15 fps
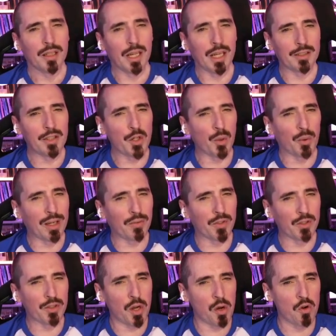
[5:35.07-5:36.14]
and you don't have the
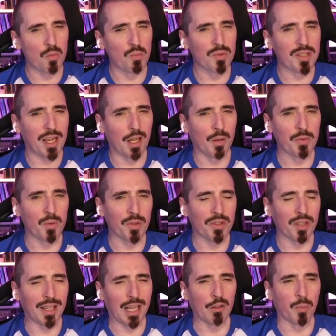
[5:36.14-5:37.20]
tome to help you with the
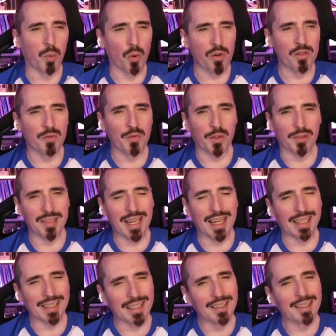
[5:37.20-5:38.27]
Lalo portion of your
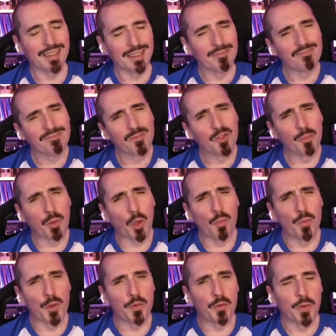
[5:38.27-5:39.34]
attack, it's a pro
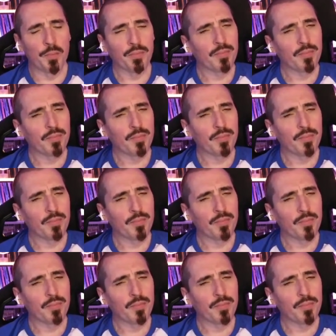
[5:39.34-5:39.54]
move.